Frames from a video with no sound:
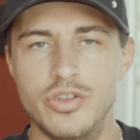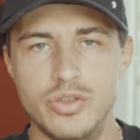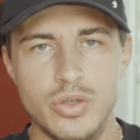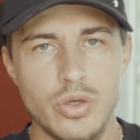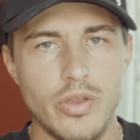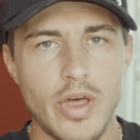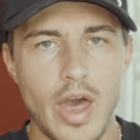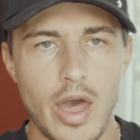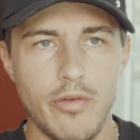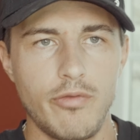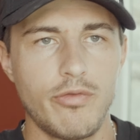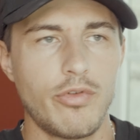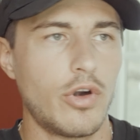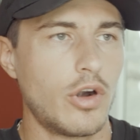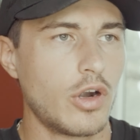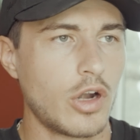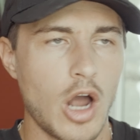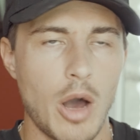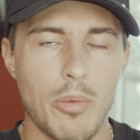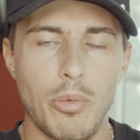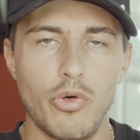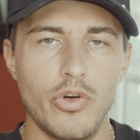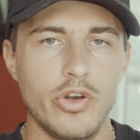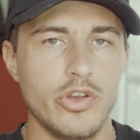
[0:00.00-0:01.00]
do that for a
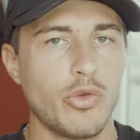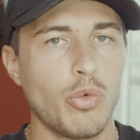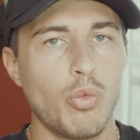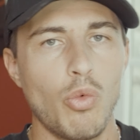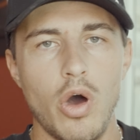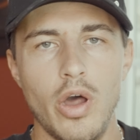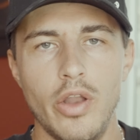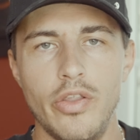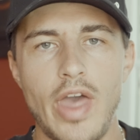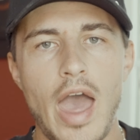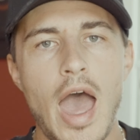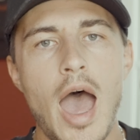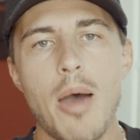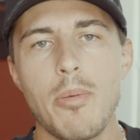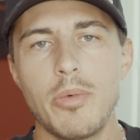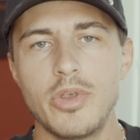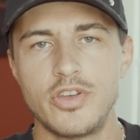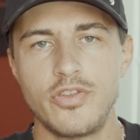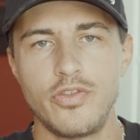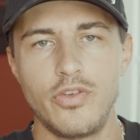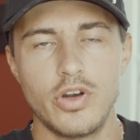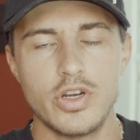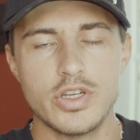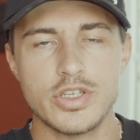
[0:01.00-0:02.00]
couple of reasons. One, the
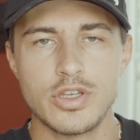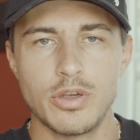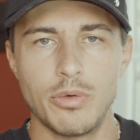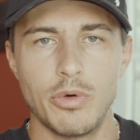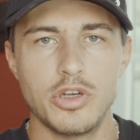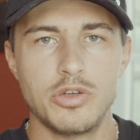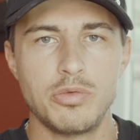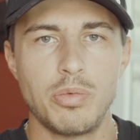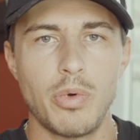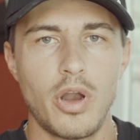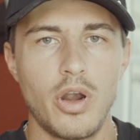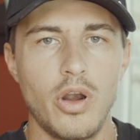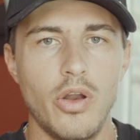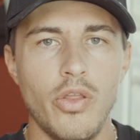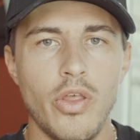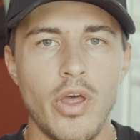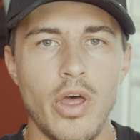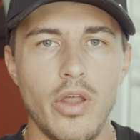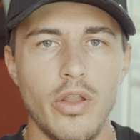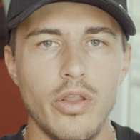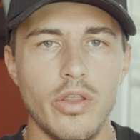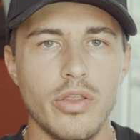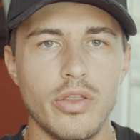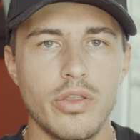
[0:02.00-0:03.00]
atmosphere is so much better
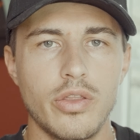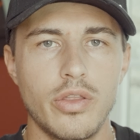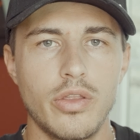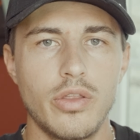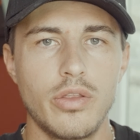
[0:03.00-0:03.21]
than